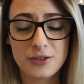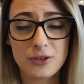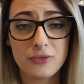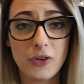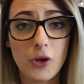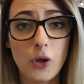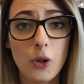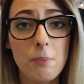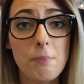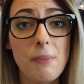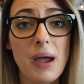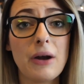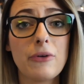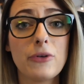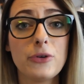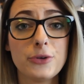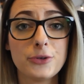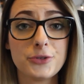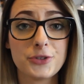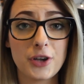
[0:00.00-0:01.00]
of all
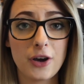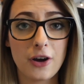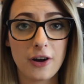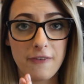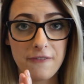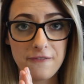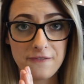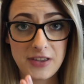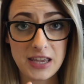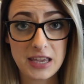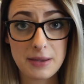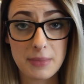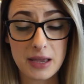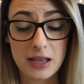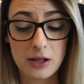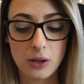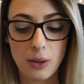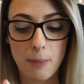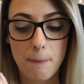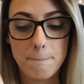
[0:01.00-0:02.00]
Marrills are
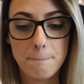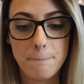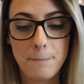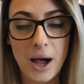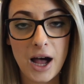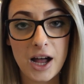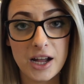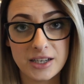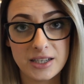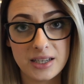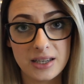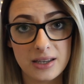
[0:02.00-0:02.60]
female, but